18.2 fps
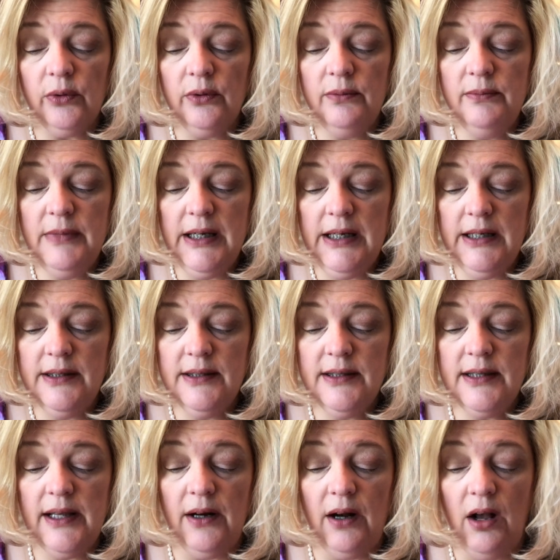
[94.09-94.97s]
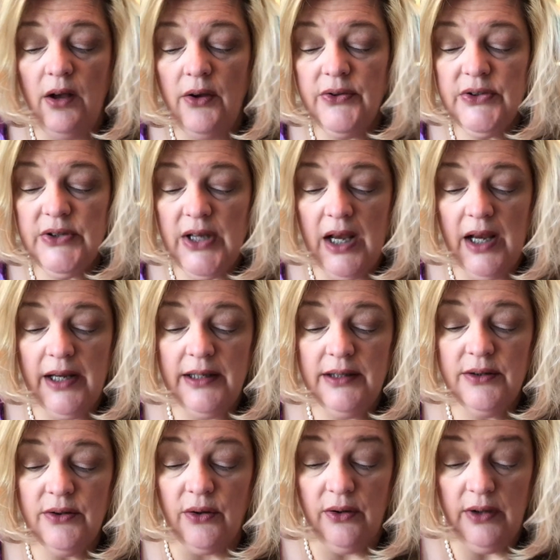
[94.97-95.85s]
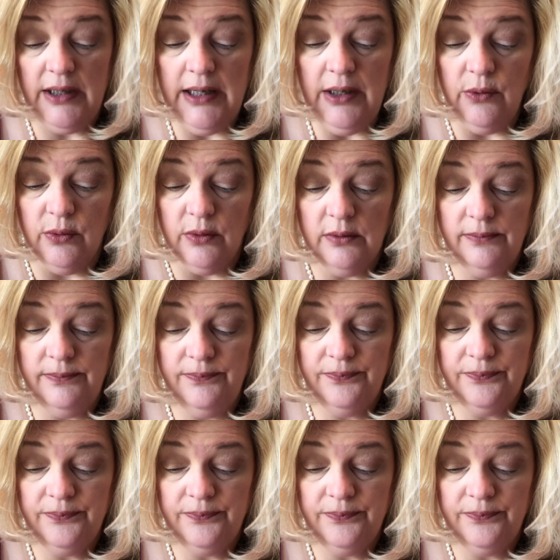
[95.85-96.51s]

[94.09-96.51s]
means that all sides are equal.